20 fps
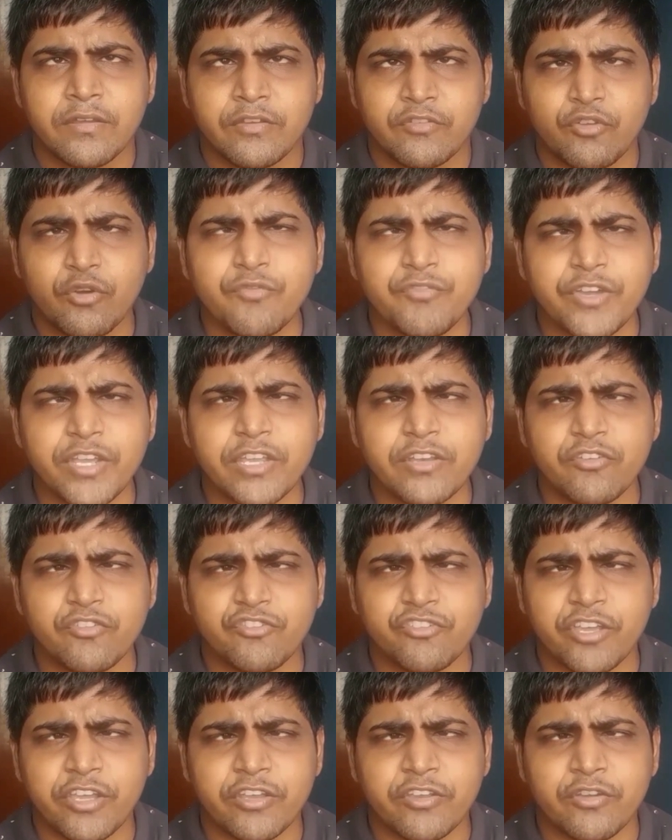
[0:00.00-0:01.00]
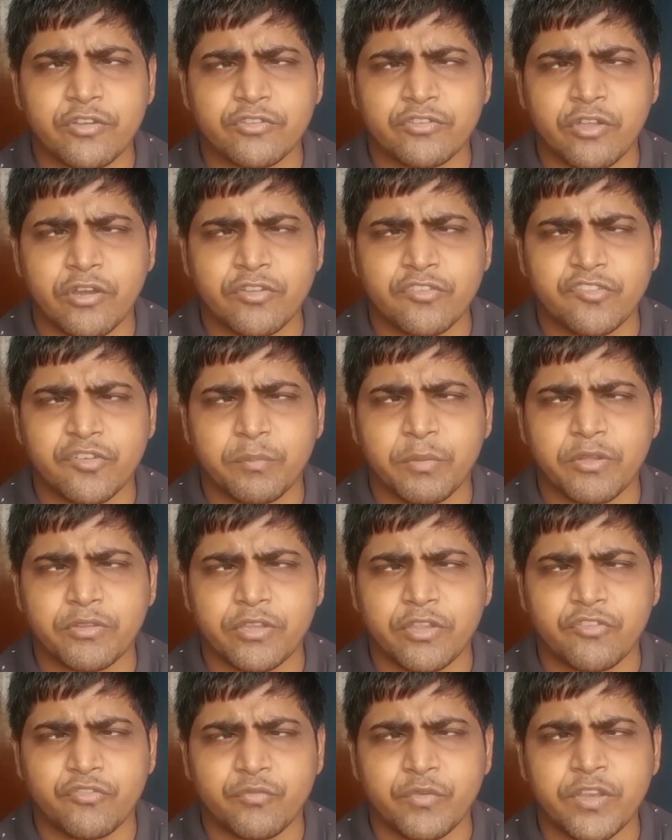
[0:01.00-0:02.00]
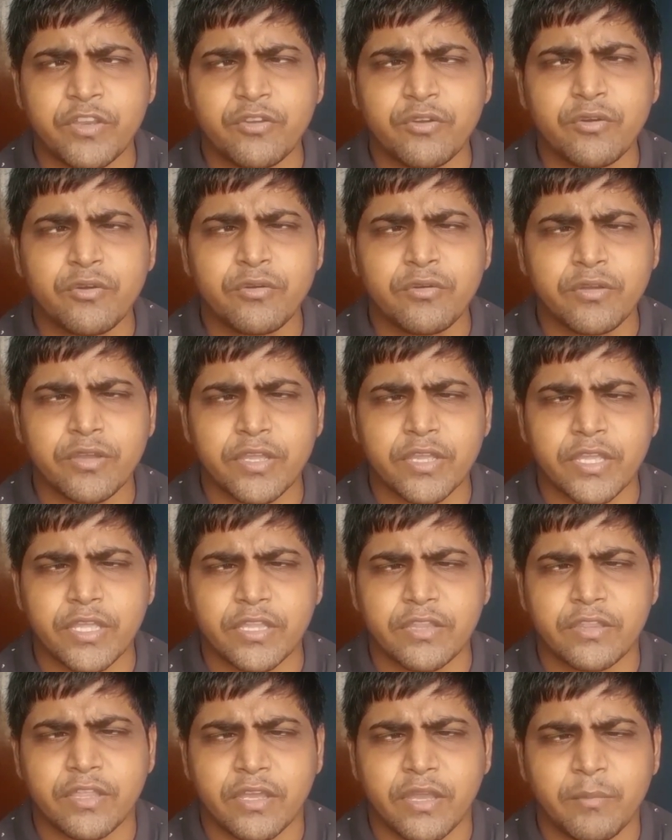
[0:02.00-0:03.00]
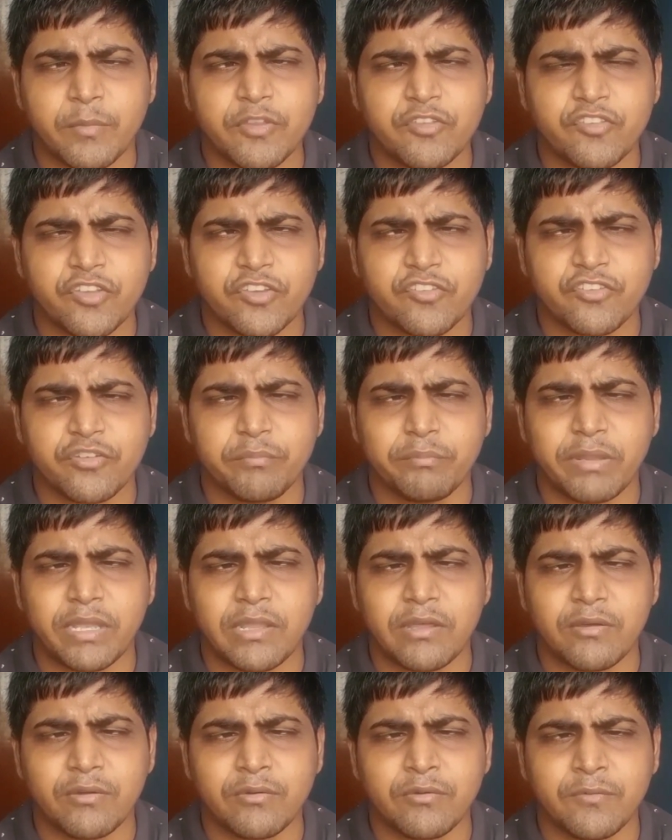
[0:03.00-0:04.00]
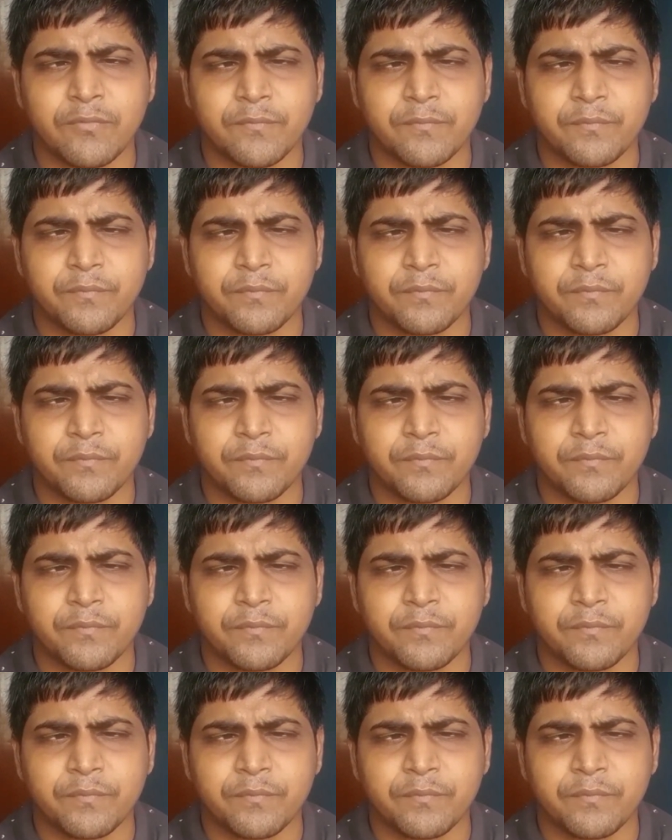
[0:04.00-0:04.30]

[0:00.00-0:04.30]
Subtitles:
don't forget to share your thoughts about this video in the comment section below.